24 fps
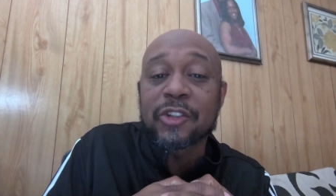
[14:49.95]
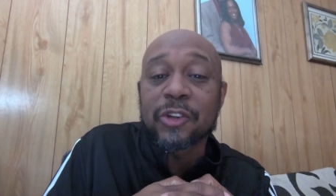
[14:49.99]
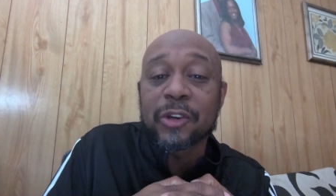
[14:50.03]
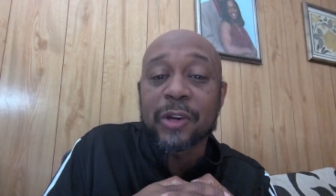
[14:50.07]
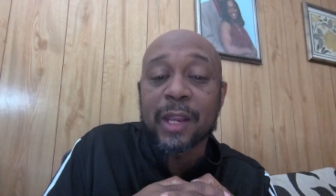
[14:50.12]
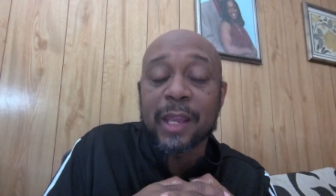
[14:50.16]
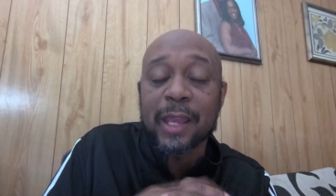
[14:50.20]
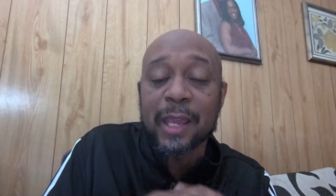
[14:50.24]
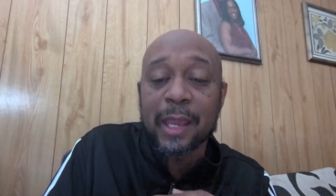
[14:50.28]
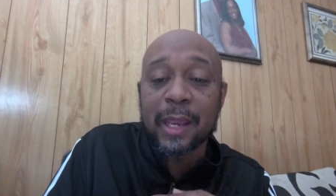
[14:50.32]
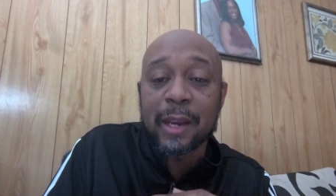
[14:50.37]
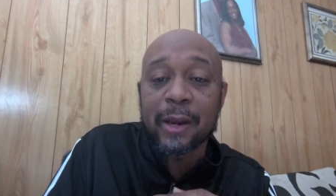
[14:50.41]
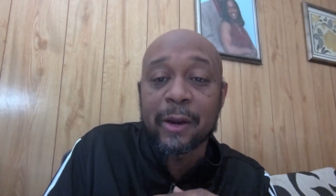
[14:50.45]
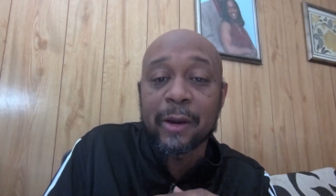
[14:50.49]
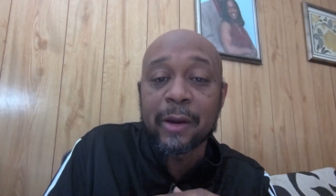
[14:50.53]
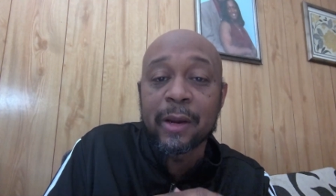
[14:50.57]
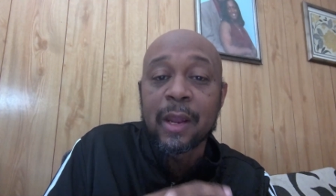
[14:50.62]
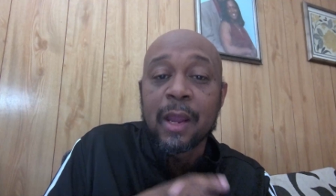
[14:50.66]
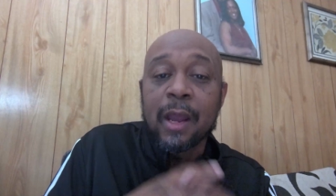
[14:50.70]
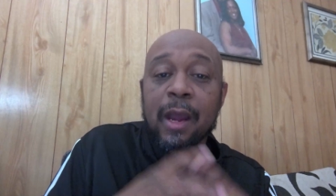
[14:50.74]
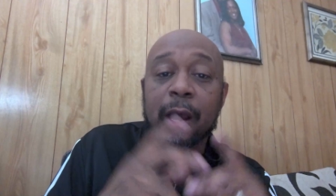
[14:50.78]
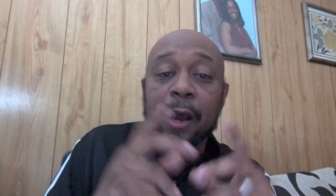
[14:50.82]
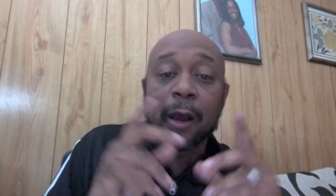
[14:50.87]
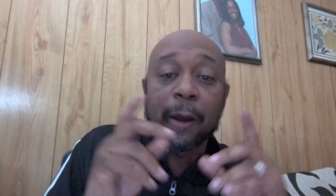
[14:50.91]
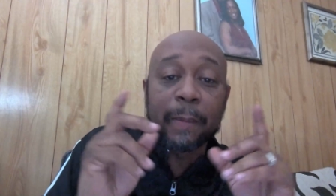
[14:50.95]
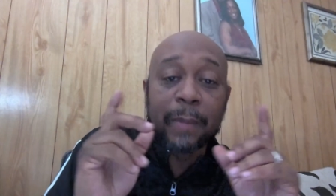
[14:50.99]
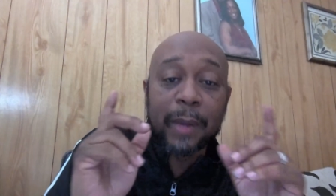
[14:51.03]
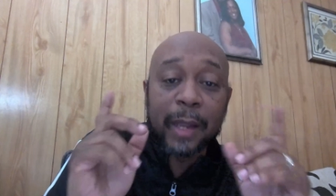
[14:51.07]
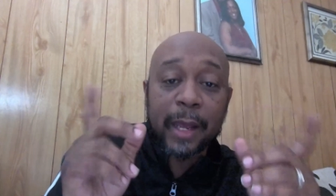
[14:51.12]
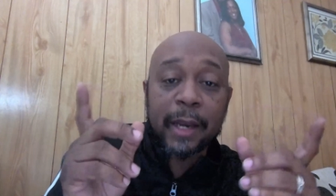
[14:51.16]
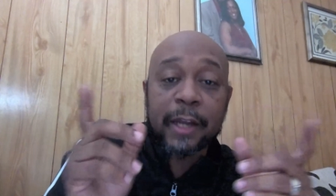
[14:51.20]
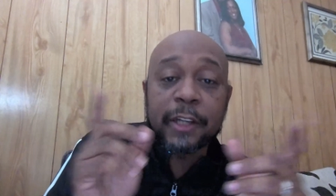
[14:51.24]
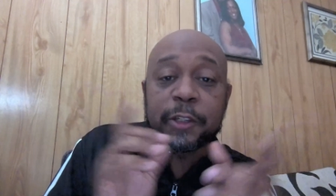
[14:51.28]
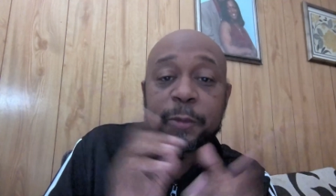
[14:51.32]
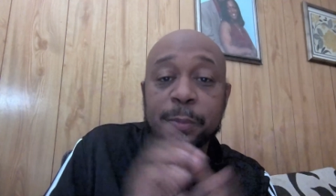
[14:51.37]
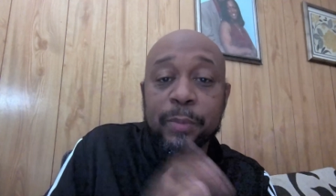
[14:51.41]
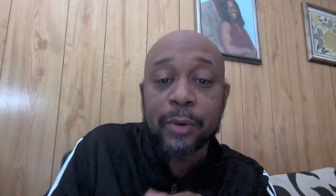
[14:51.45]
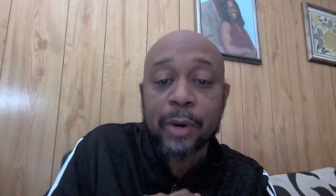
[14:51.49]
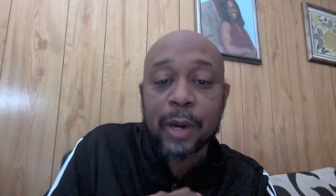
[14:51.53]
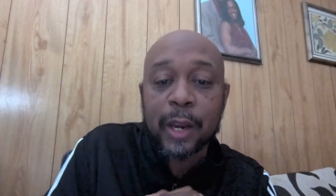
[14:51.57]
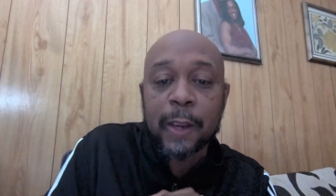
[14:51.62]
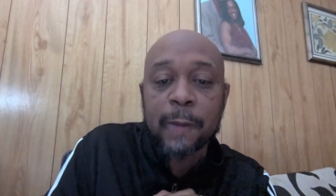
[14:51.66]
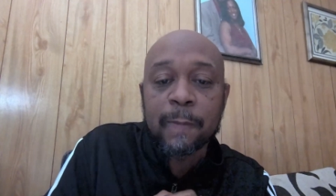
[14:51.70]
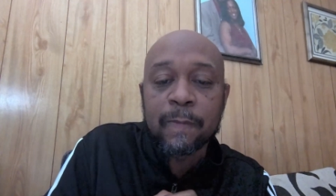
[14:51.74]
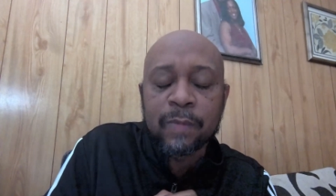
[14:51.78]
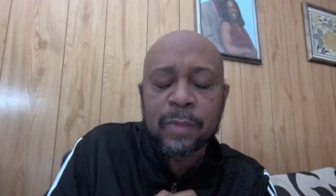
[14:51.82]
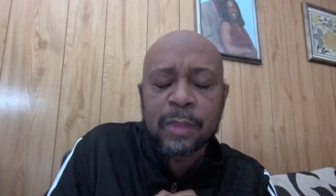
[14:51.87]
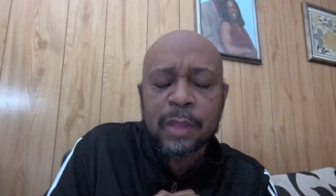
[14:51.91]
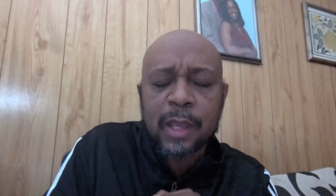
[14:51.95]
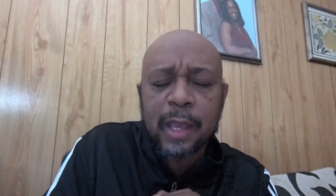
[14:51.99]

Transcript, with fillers: you're here. Um, let us pray.